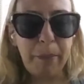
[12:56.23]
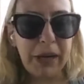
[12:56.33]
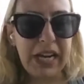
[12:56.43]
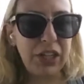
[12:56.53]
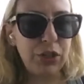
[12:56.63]

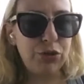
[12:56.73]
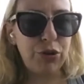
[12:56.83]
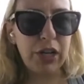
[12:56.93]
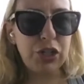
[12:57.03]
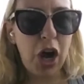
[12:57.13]
But yeah, you
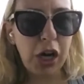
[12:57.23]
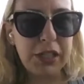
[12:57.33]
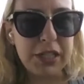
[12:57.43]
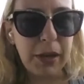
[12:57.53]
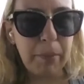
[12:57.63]
try to talk
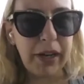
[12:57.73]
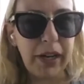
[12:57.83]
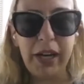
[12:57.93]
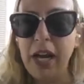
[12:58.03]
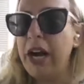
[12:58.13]
to
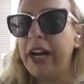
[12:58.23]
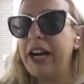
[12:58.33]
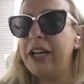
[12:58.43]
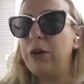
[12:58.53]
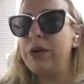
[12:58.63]
somebody, like
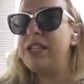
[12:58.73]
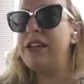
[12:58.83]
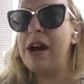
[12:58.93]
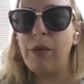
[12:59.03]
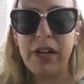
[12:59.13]
I go into
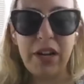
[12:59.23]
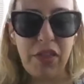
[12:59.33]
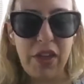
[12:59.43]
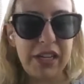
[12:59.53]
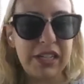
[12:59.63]
networking
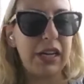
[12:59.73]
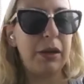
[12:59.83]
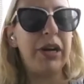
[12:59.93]
things and I'm